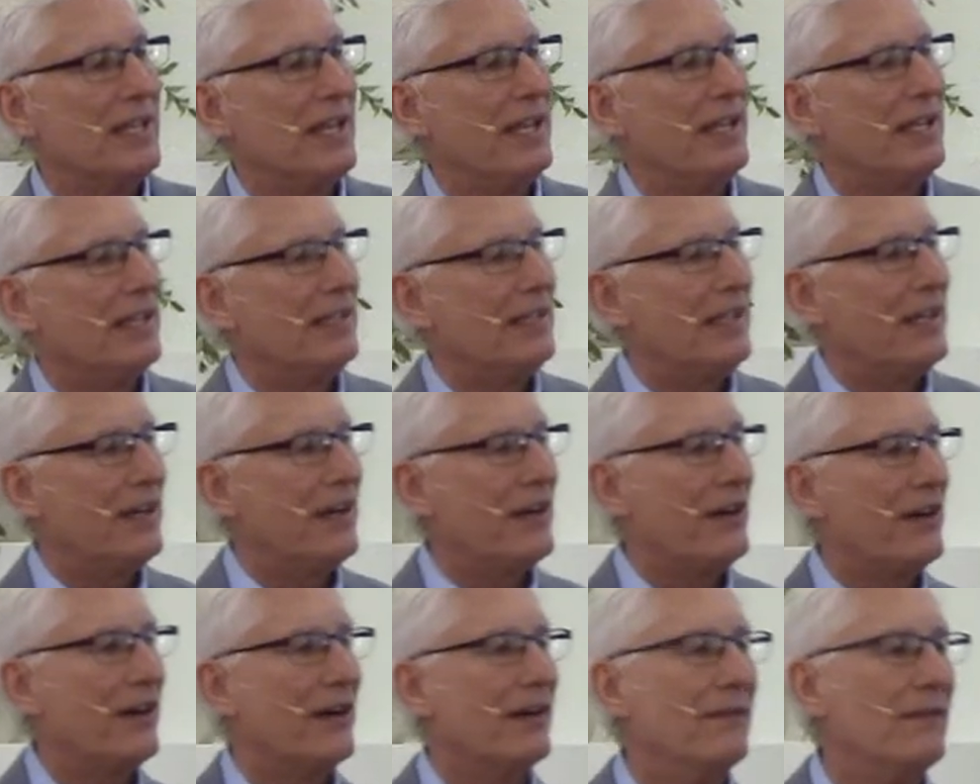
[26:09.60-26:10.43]
taken
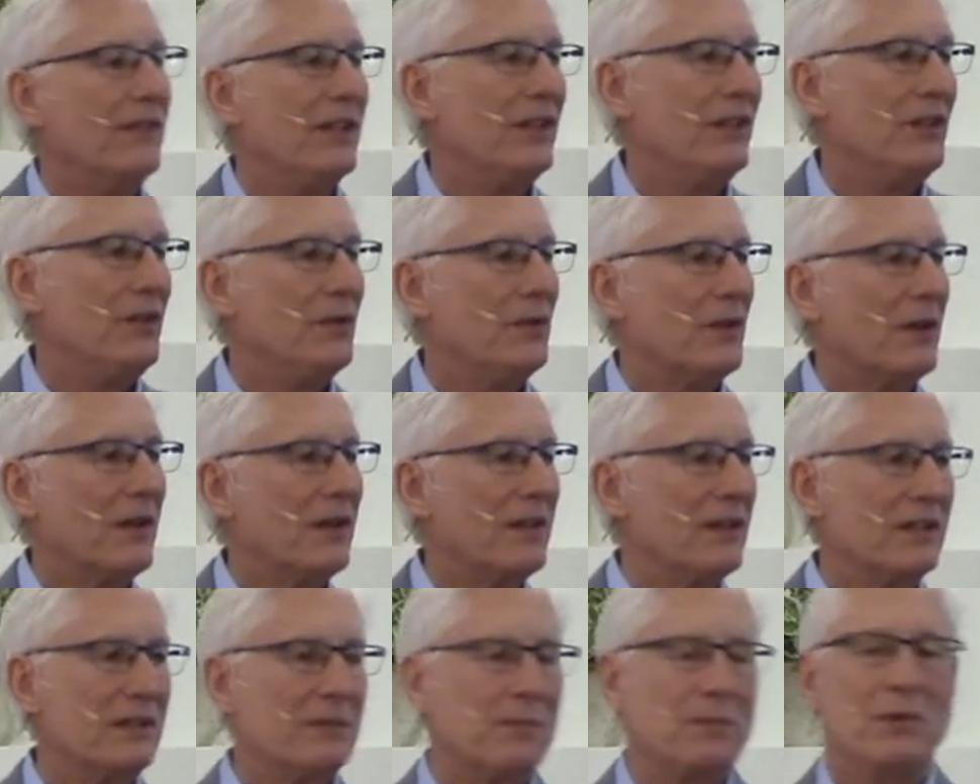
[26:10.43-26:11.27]
care of than you are
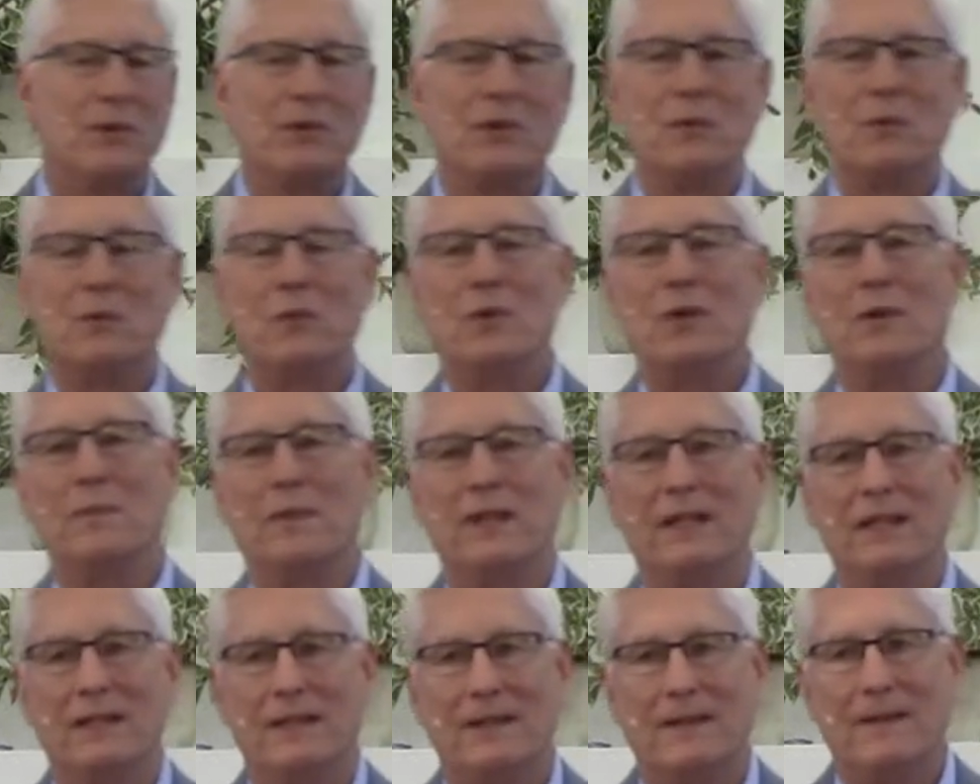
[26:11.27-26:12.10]
this poor
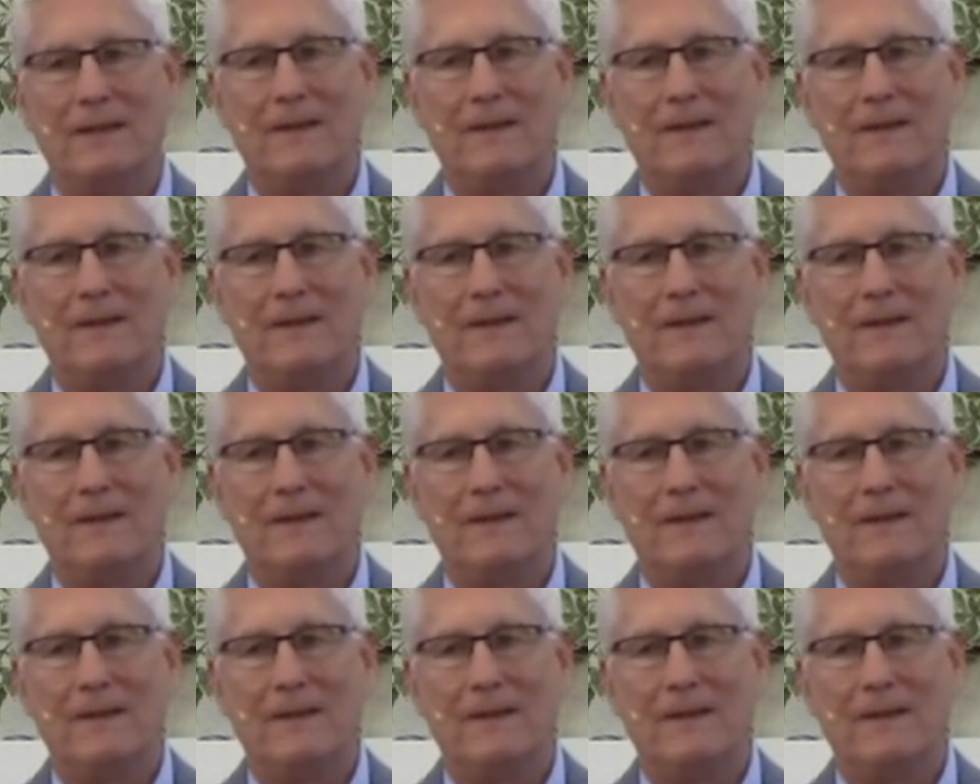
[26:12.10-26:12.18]
woman.